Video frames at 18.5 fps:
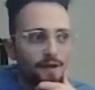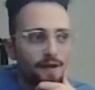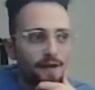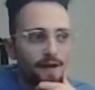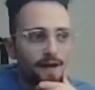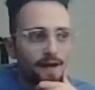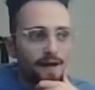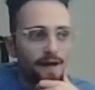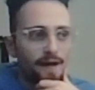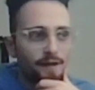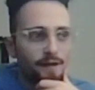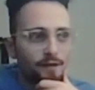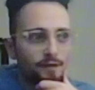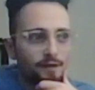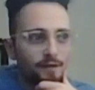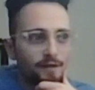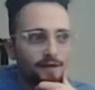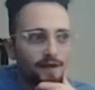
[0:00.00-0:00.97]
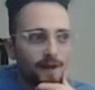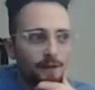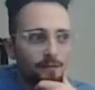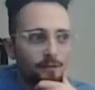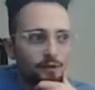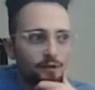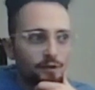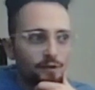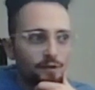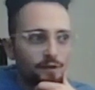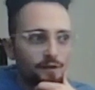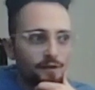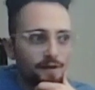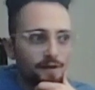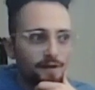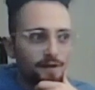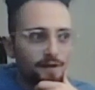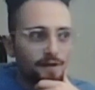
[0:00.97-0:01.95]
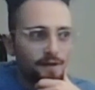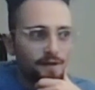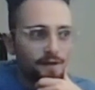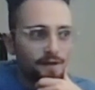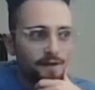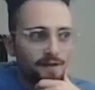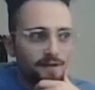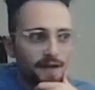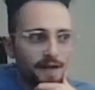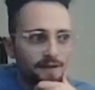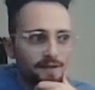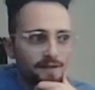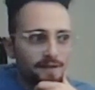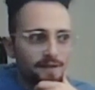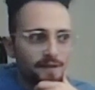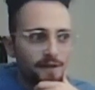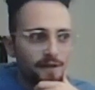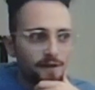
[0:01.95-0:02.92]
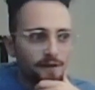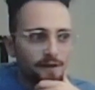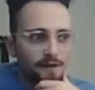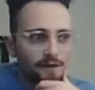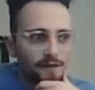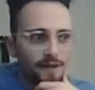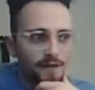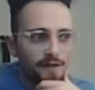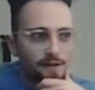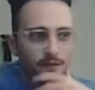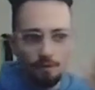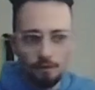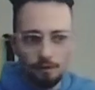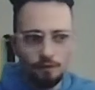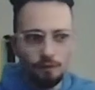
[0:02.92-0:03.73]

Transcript: You can capture, attack the center, castle.